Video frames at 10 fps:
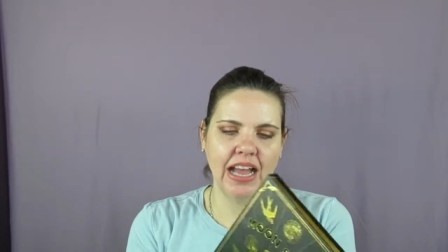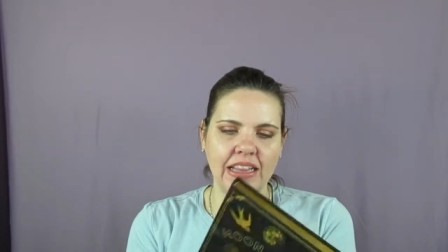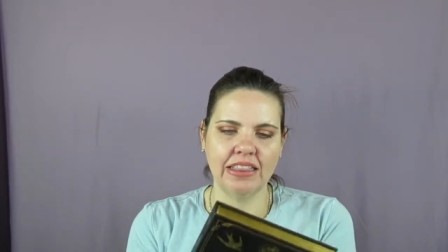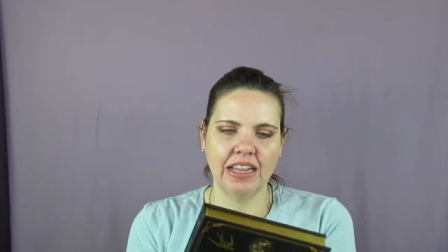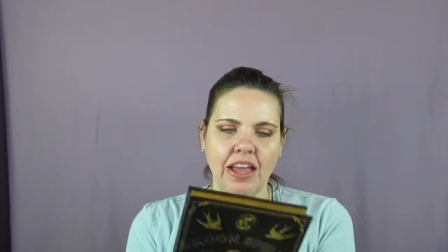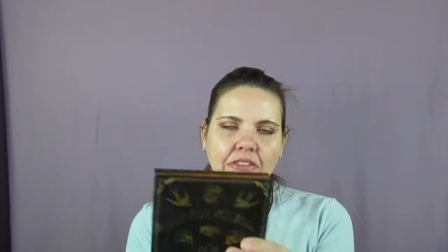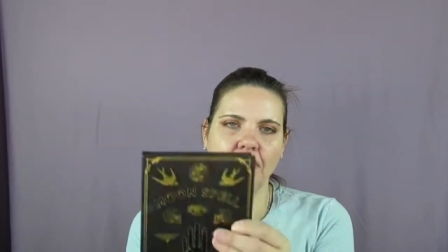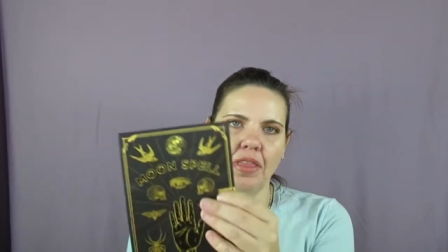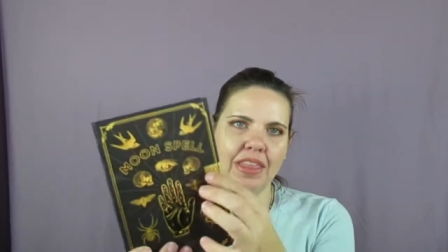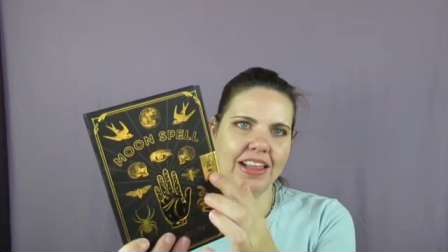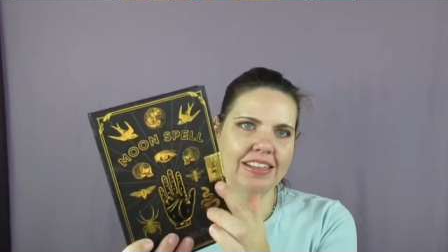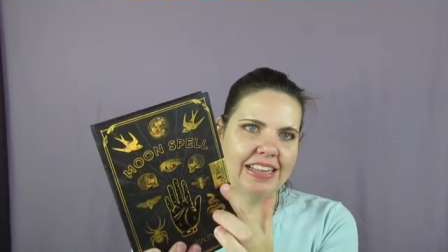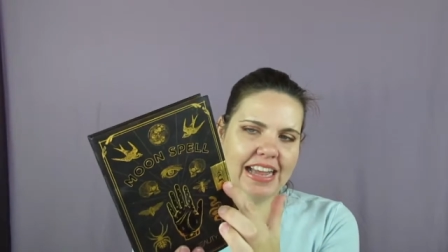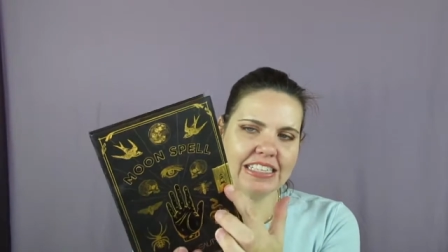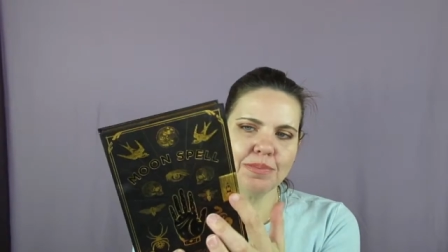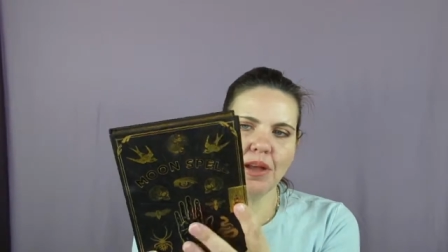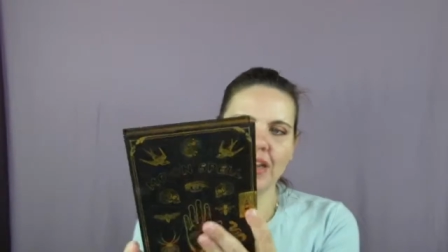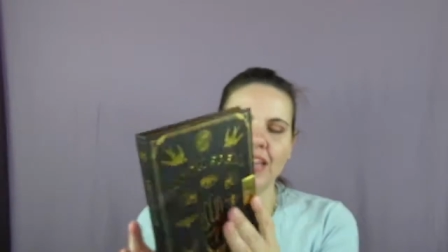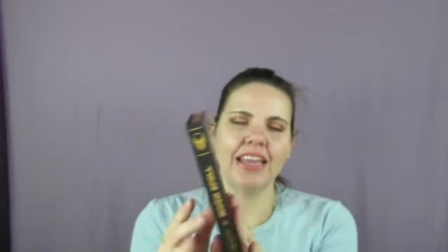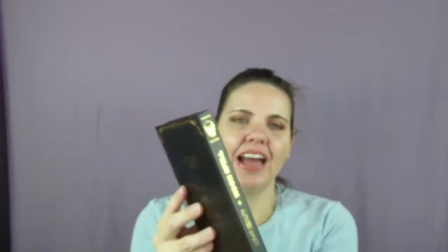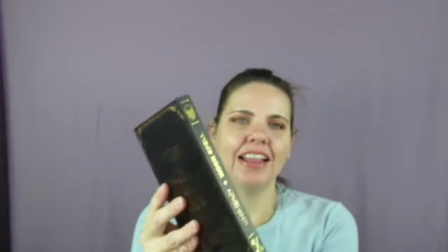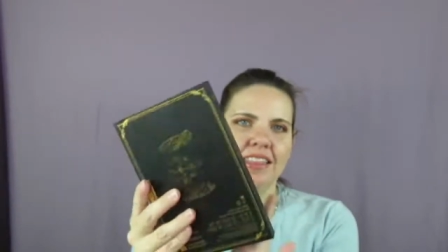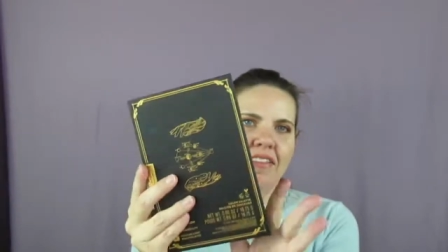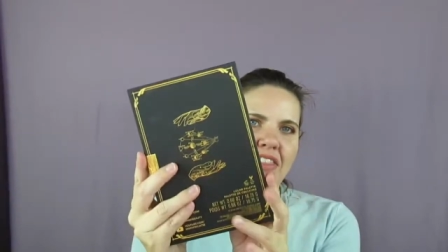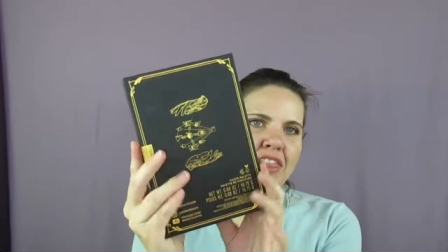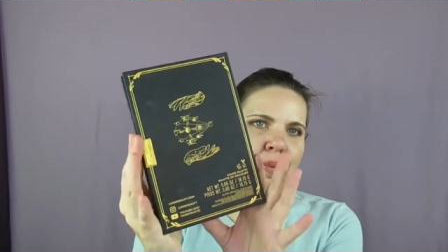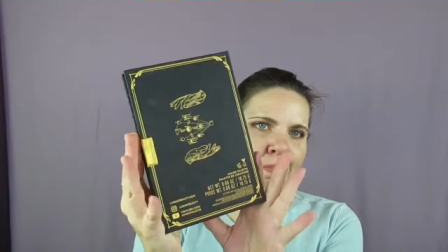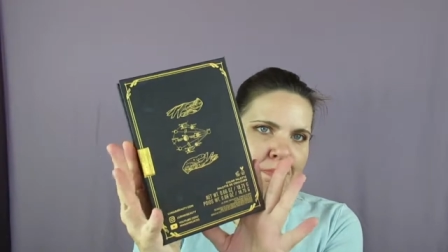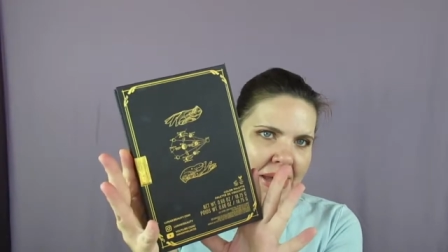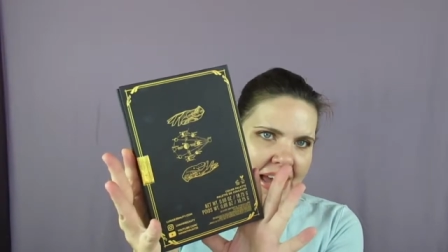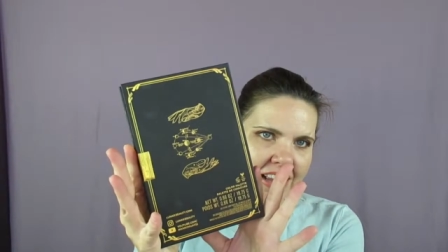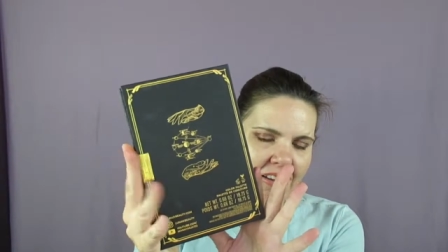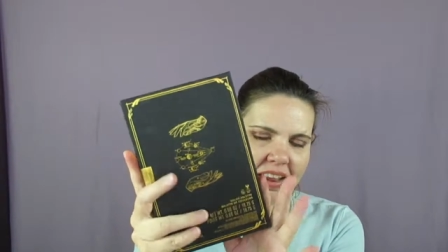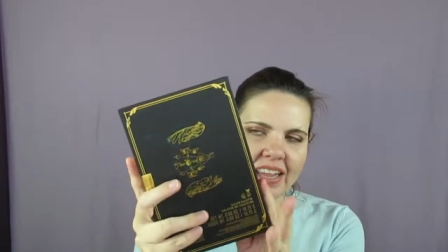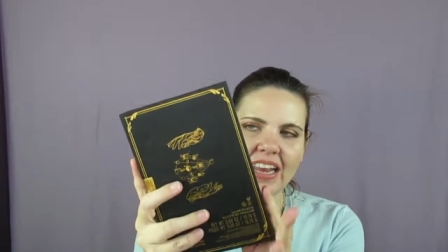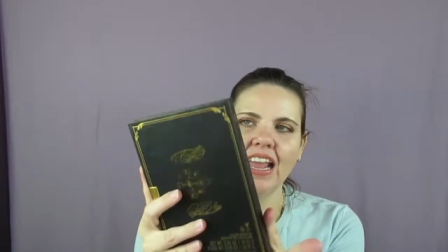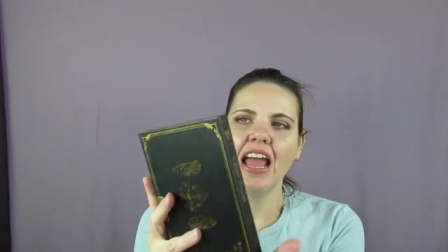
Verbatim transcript: I love the clasp on it. I love the back on it.